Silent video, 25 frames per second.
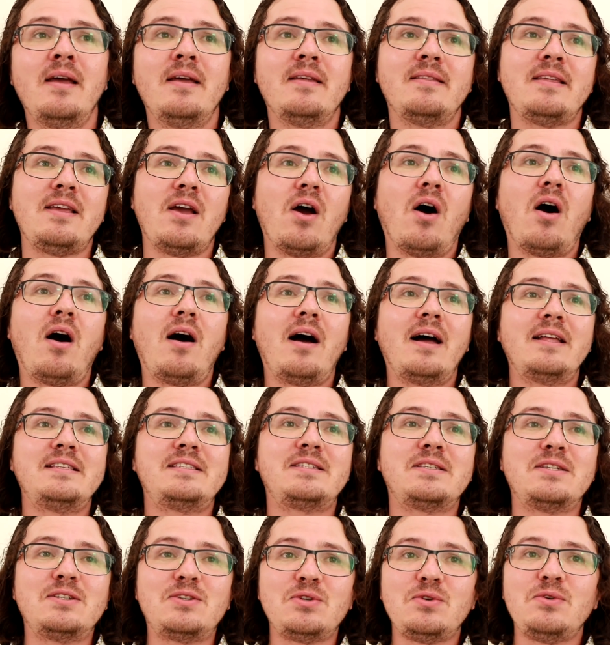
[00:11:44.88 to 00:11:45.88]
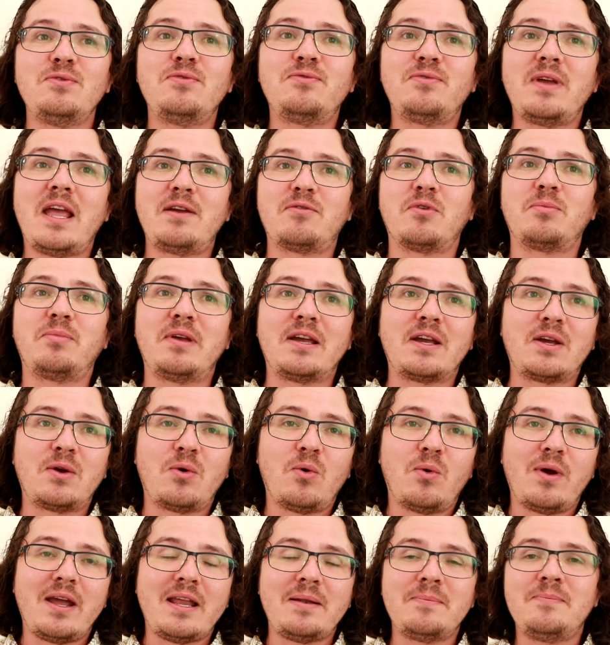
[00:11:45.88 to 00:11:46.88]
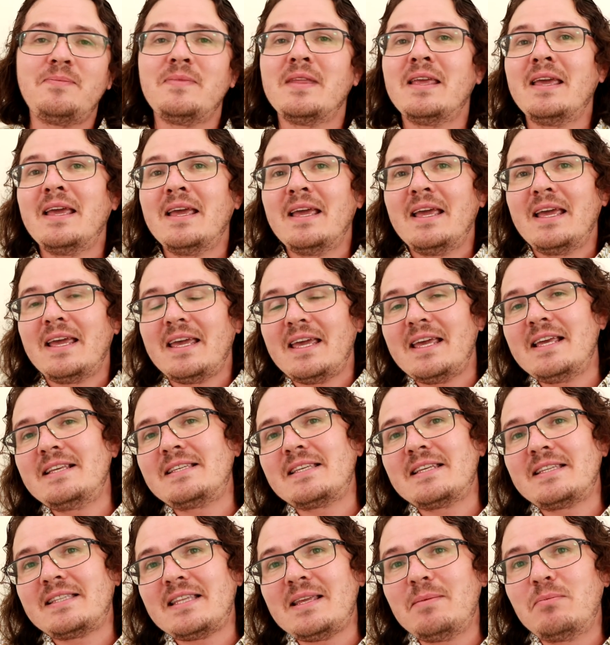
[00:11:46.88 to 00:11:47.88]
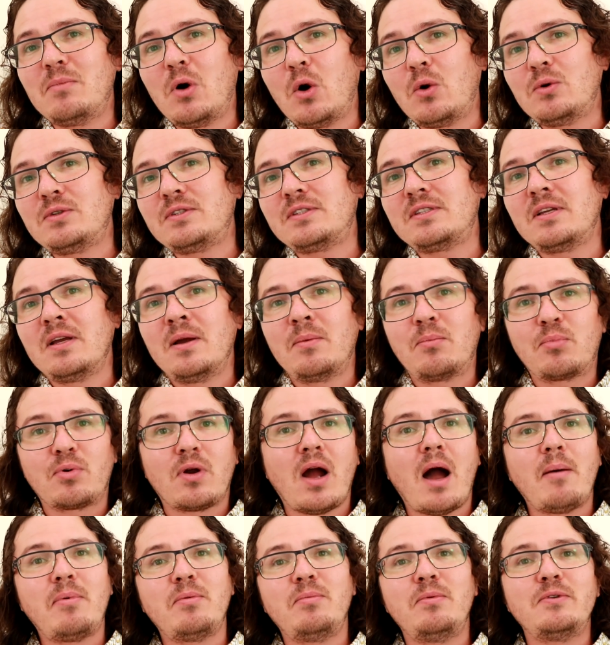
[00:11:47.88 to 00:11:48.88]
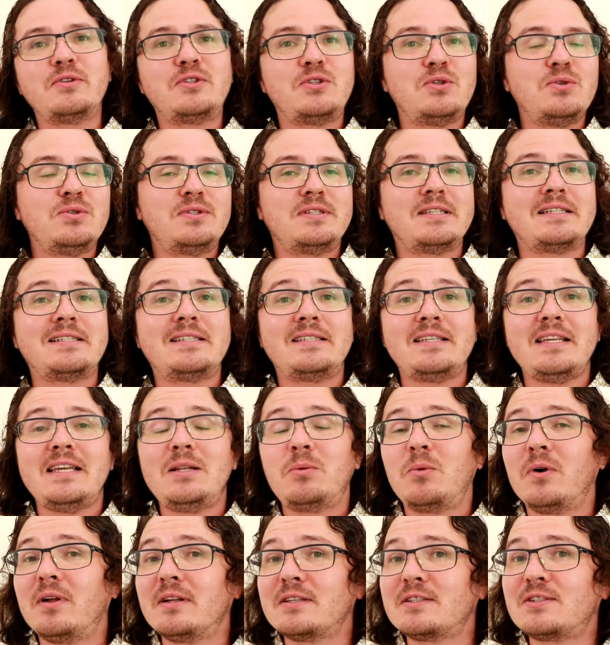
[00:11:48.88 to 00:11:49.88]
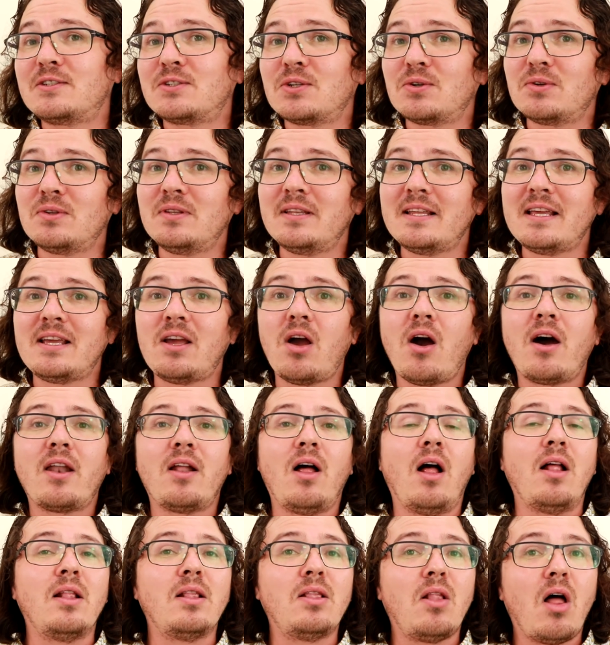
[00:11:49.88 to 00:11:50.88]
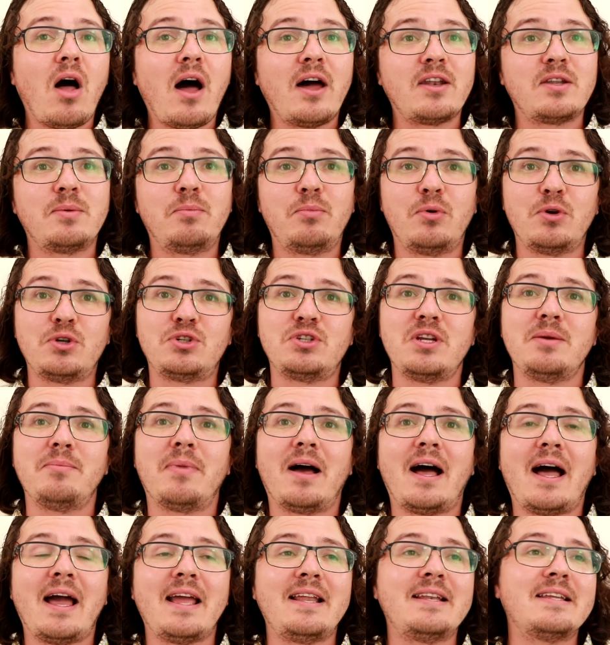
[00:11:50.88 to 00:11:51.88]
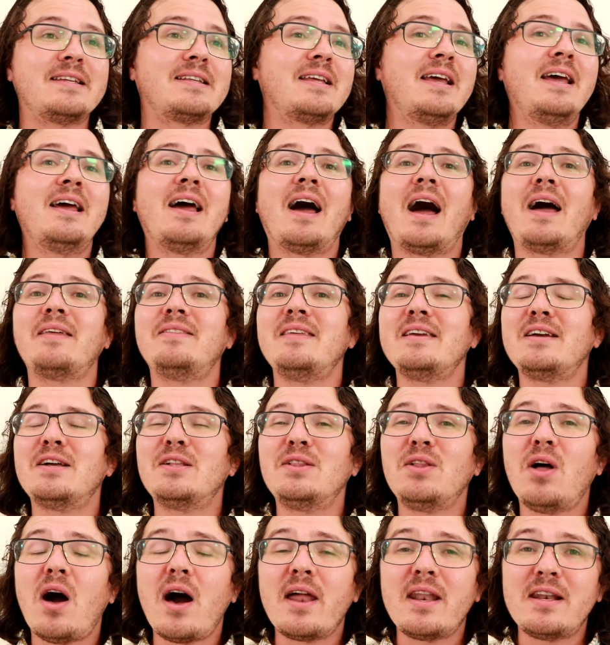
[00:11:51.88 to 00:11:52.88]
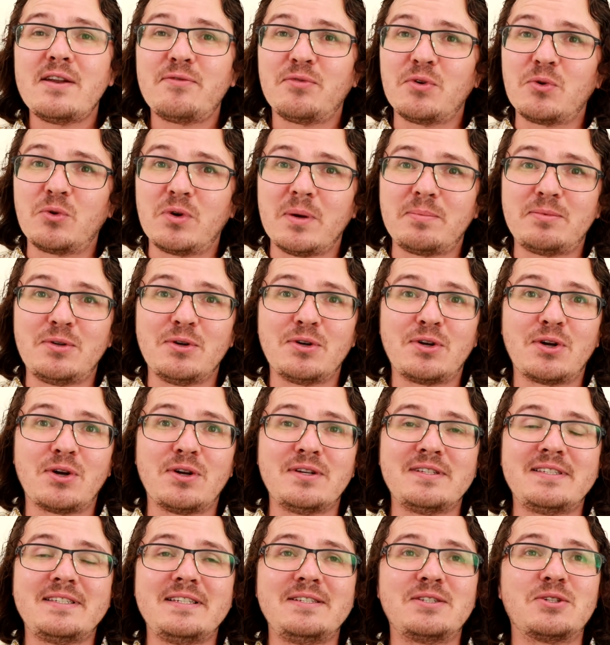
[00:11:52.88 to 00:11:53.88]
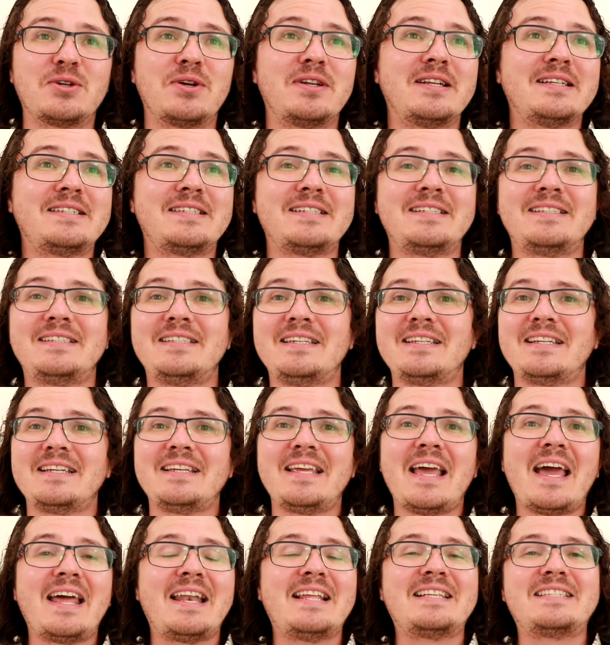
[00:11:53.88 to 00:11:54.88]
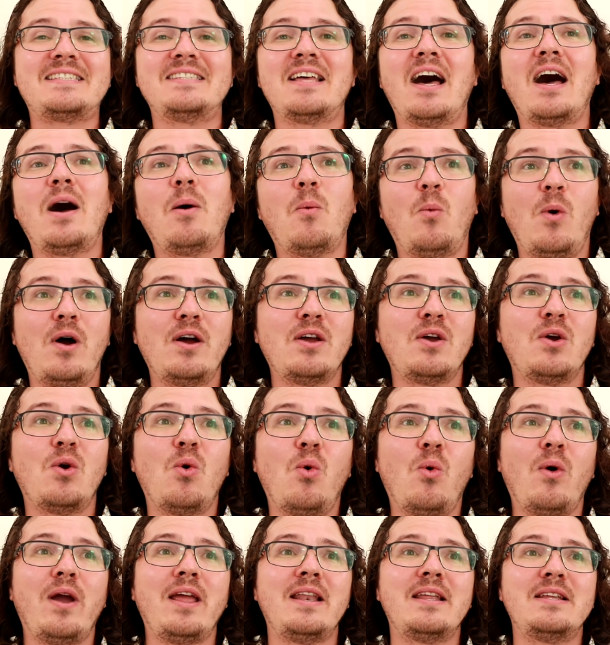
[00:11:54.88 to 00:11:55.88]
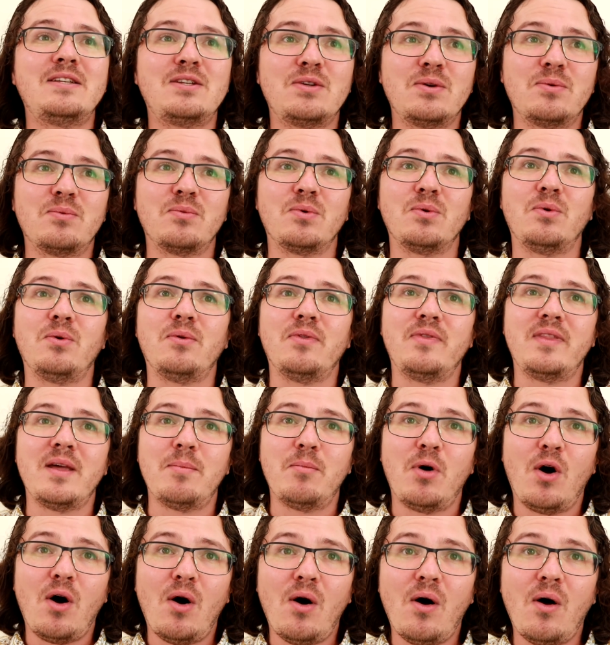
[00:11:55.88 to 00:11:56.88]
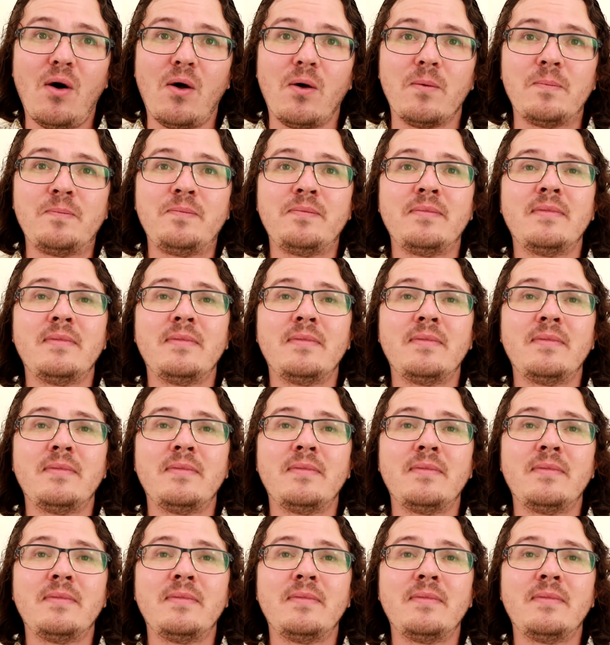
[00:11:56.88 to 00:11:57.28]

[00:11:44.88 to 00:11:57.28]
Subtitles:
The odds do favor Bitcoin. Is it the most probable to succeed? Well, it's certainly got a lot pushing behind it. I think a lot of different cryptocurrencies are going to succeed. Again, it's not one coin to rule them all.